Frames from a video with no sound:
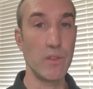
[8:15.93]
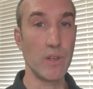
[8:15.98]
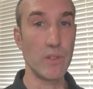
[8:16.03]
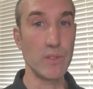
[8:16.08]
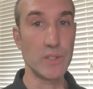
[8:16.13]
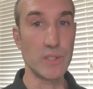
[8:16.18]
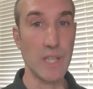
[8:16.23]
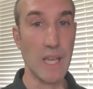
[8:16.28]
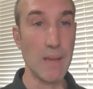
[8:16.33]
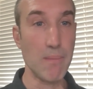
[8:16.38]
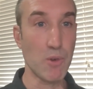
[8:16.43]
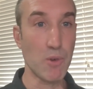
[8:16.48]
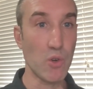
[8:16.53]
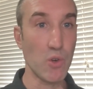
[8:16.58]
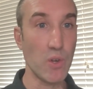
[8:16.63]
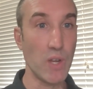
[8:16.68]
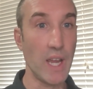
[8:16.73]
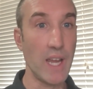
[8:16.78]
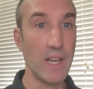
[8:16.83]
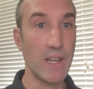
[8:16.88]
same
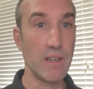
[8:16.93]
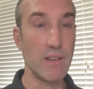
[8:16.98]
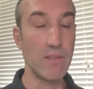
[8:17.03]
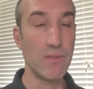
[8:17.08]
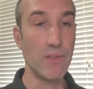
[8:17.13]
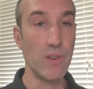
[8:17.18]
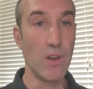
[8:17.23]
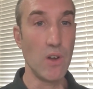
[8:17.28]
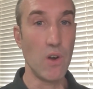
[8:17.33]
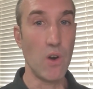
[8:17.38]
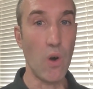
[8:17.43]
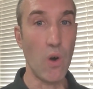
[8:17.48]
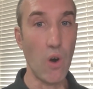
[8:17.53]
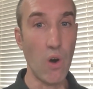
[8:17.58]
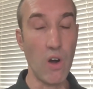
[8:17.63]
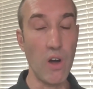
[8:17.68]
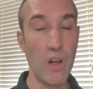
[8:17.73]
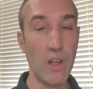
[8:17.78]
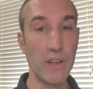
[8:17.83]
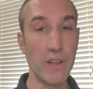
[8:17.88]
creative
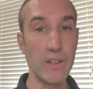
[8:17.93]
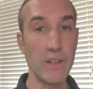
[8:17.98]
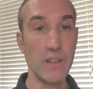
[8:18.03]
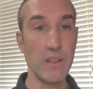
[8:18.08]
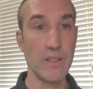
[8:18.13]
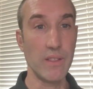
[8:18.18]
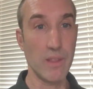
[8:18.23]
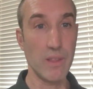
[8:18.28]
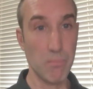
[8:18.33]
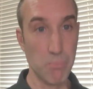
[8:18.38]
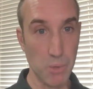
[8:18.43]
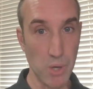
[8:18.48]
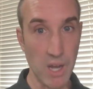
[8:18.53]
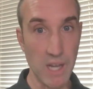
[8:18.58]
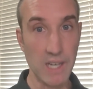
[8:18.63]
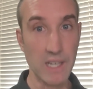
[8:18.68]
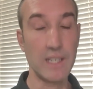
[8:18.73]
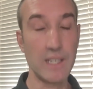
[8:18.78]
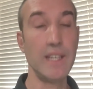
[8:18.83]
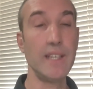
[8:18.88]
on the
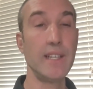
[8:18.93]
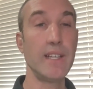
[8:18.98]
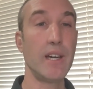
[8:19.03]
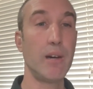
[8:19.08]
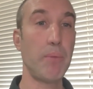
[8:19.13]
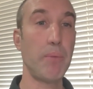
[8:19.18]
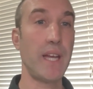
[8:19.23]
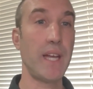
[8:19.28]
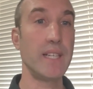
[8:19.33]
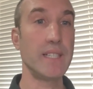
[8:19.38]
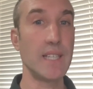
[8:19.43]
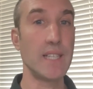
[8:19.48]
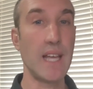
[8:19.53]
product detail page,